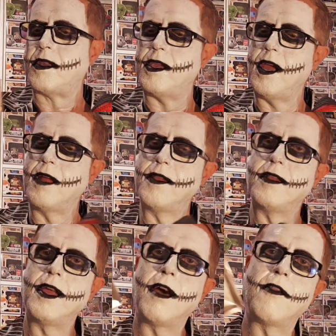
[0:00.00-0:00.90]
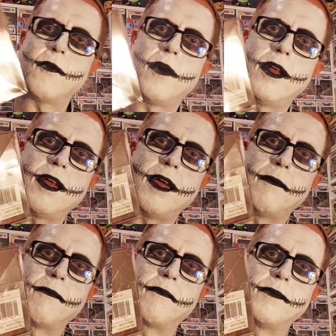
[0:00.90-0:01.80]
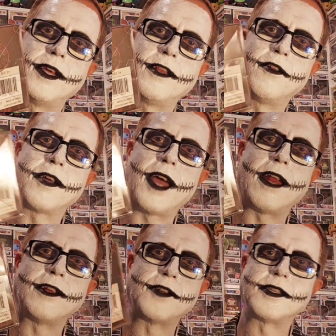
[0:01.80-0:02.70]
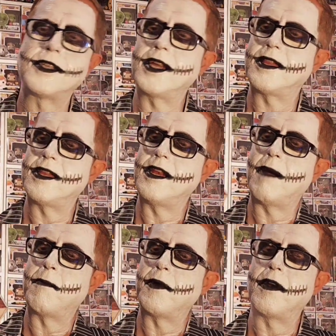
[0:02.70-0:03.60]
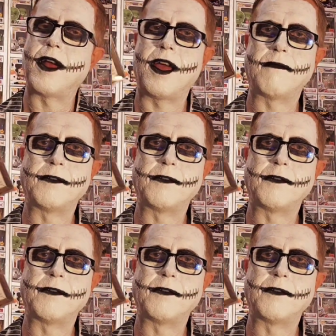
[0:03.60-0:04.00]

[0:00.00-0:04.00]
And then the other one, I did look at it just to get the number. I have